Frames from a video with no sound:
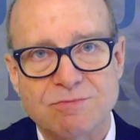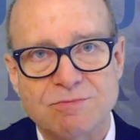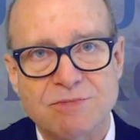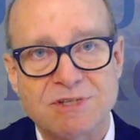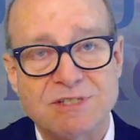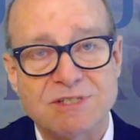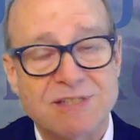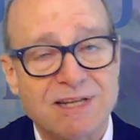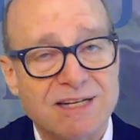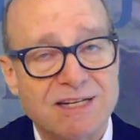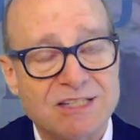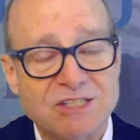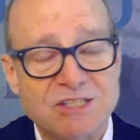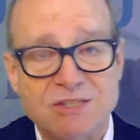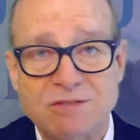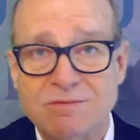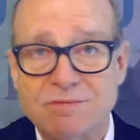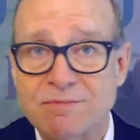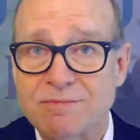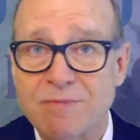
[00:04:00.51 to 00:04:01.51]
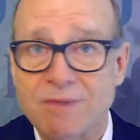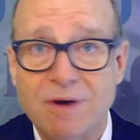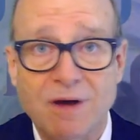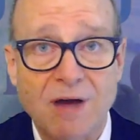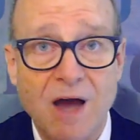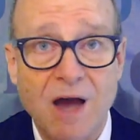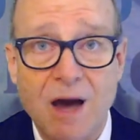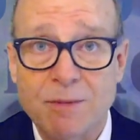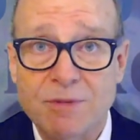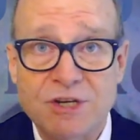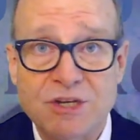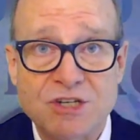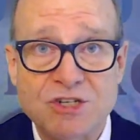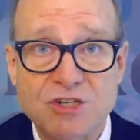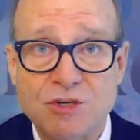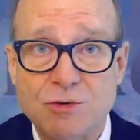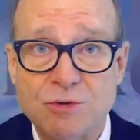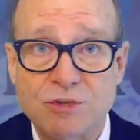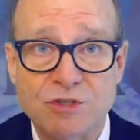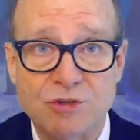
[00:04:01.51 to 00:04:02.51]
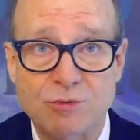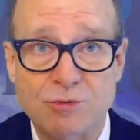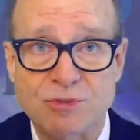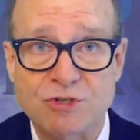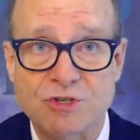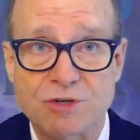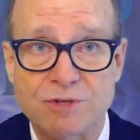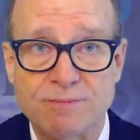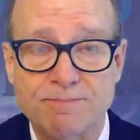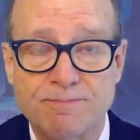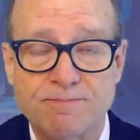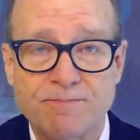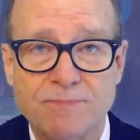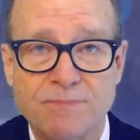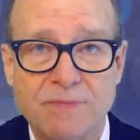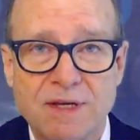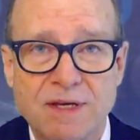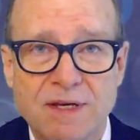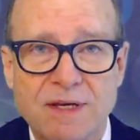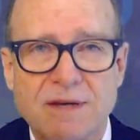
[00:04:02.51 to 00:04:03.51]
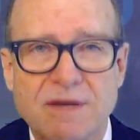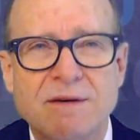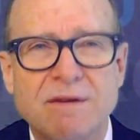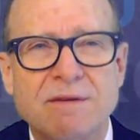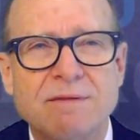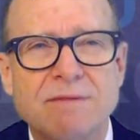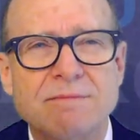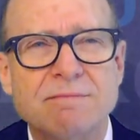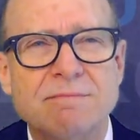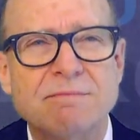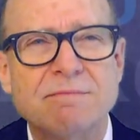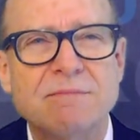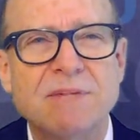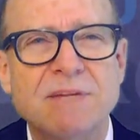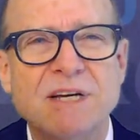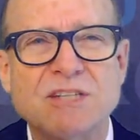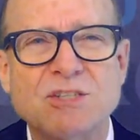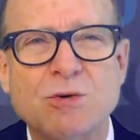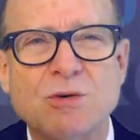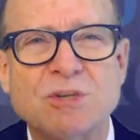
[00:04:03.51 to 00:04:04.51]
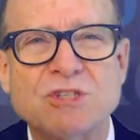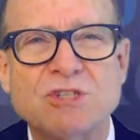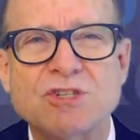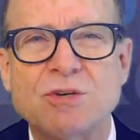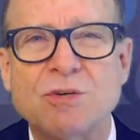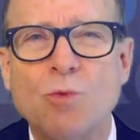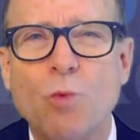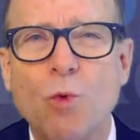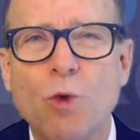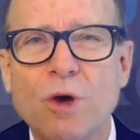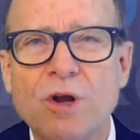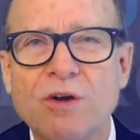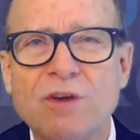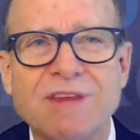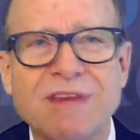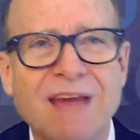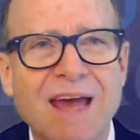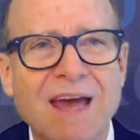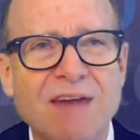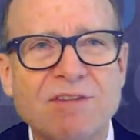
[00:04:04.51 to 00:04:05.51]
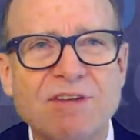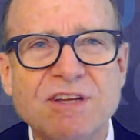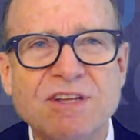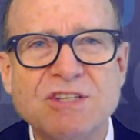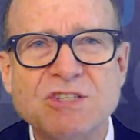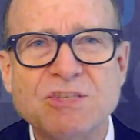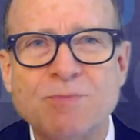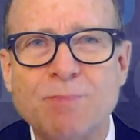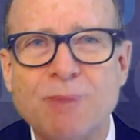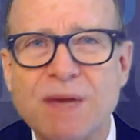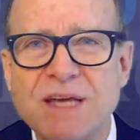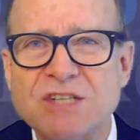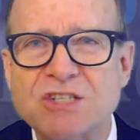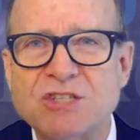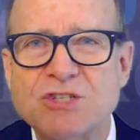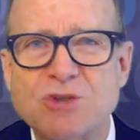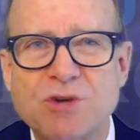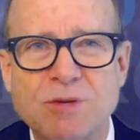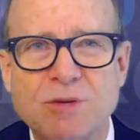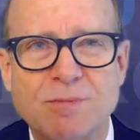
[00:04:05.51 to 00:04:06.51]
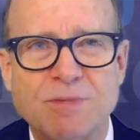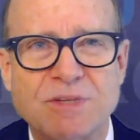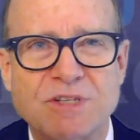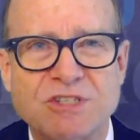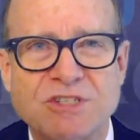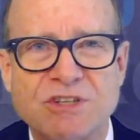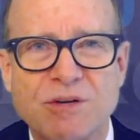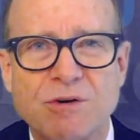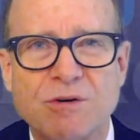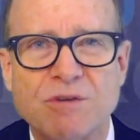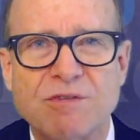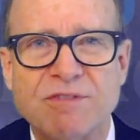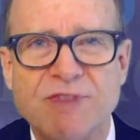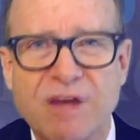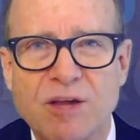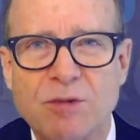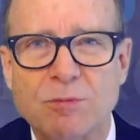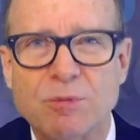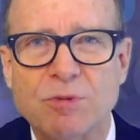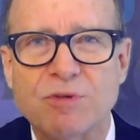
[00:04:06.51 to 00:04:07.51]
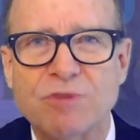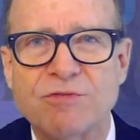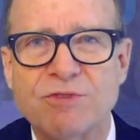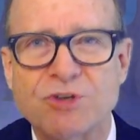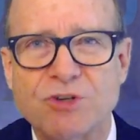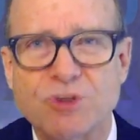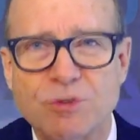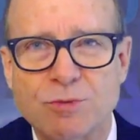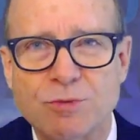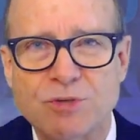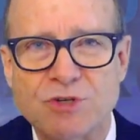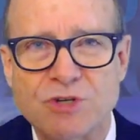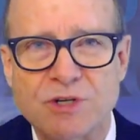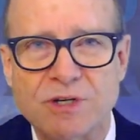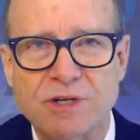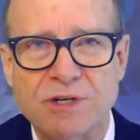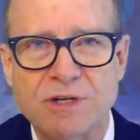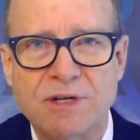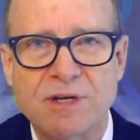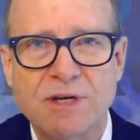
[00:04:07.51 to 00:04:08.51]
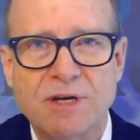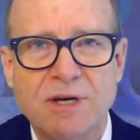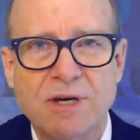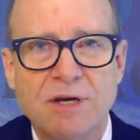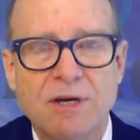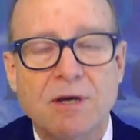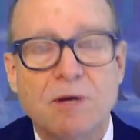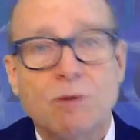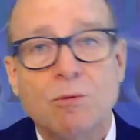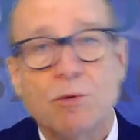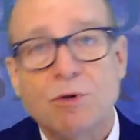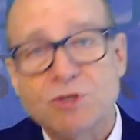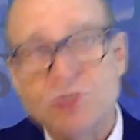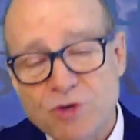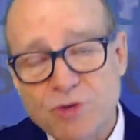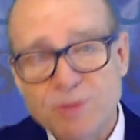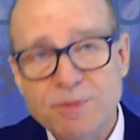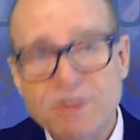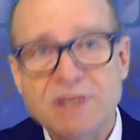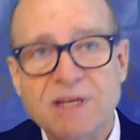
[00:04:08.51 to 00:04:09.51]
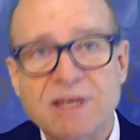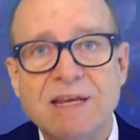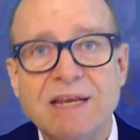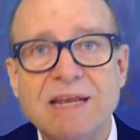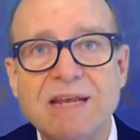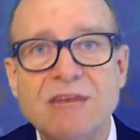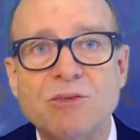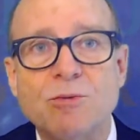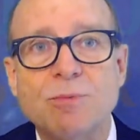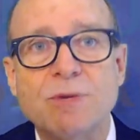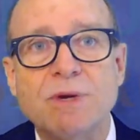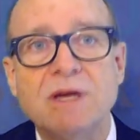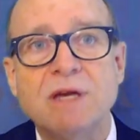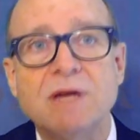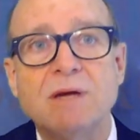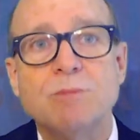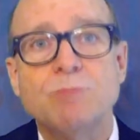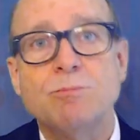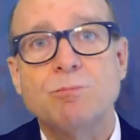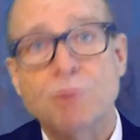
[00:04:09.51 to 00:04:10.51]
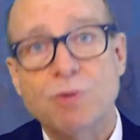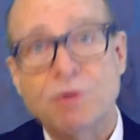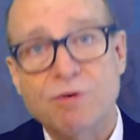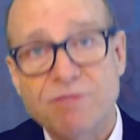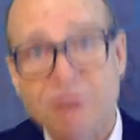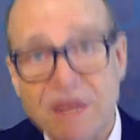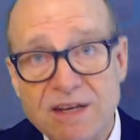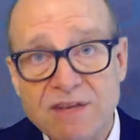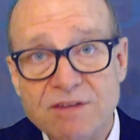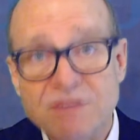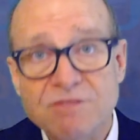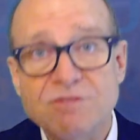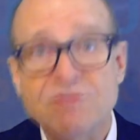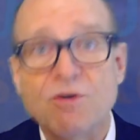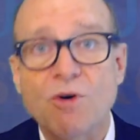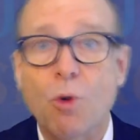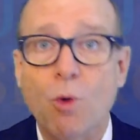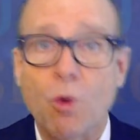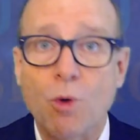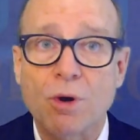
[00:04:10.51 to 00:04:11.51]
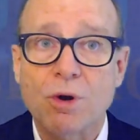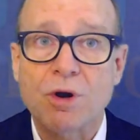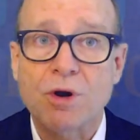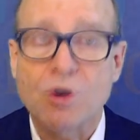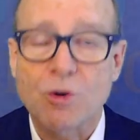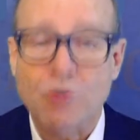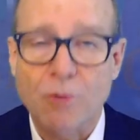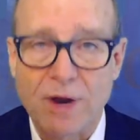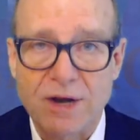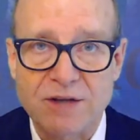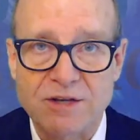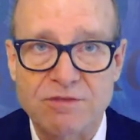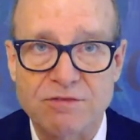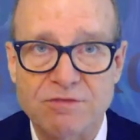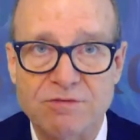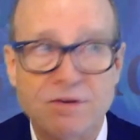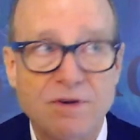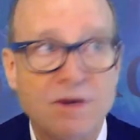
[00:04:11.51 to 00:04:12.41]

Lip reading: because that's a common issue with Dupuytren. Next question, what are the evidence-based treatments that are available for Dupuytren? Well, treatment can either be preventive or corrective.